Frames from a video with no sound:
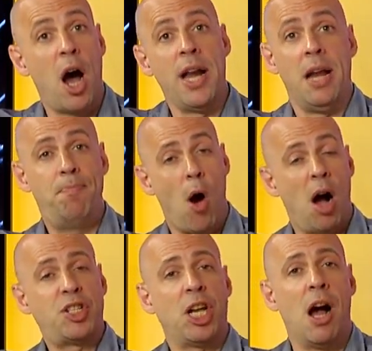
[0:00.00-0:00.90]
done it.
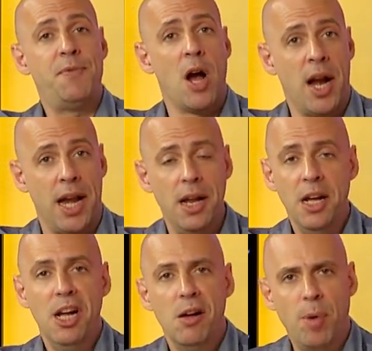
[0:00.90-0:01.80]
Boxing, I've done it.
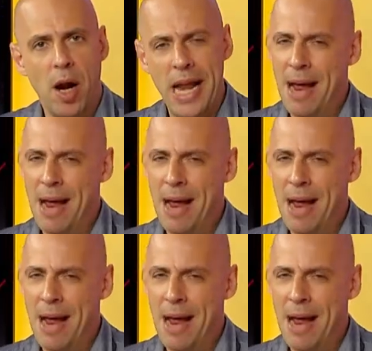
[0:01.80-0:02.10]
But